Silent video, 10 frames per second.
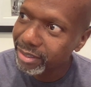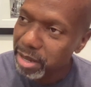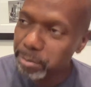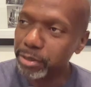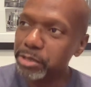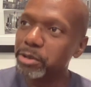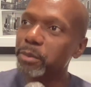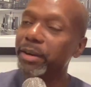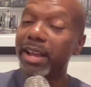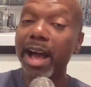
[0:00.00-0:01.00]
But
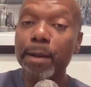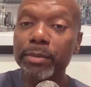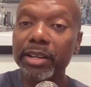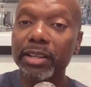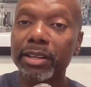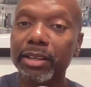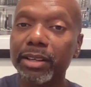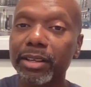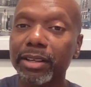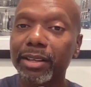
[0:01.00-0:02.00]
with comedy,
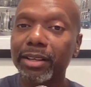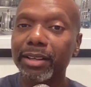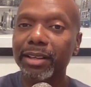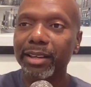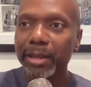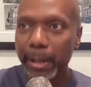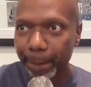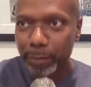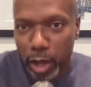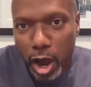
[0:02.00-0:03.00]

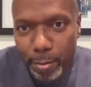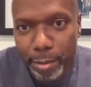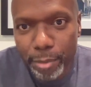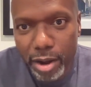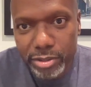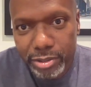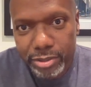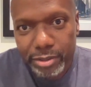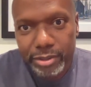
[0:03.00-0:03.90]
y'all my boss.